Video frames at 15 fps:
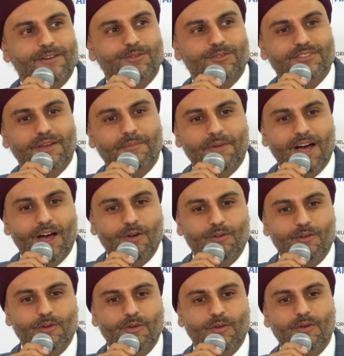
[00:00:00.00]

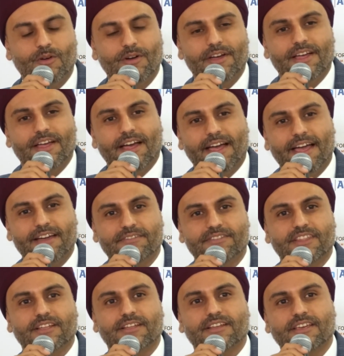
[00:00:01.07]
somehow have
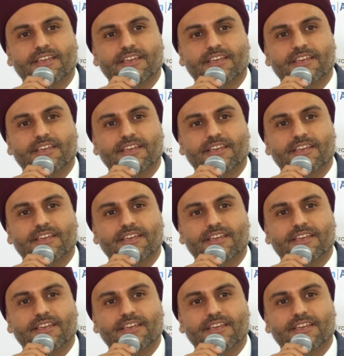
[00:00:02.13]
the